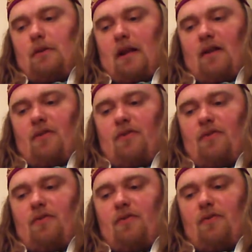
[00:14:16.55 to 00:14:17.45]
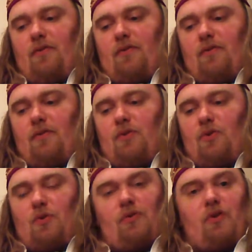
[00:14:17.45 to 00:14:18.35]
have
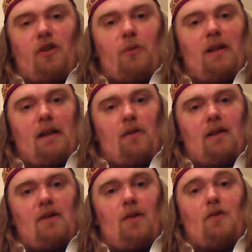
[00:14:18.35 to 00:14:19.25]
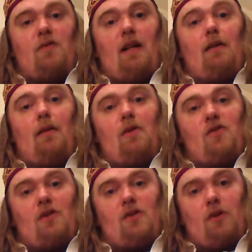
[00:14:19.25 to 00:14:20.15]
sort of tried to integrate a lot of the
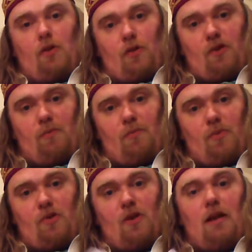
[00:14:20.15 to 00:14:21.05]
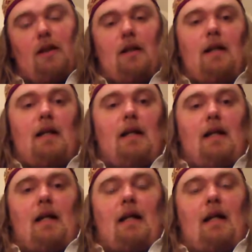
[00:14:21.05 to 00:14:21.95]
Anglo-Saxon customs
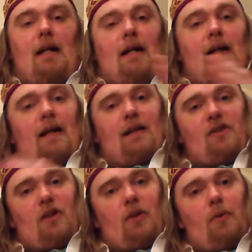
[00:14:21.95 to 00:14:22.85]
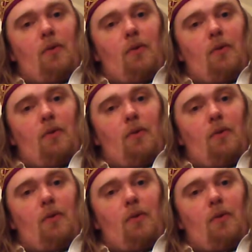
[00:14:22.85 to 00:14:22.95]
into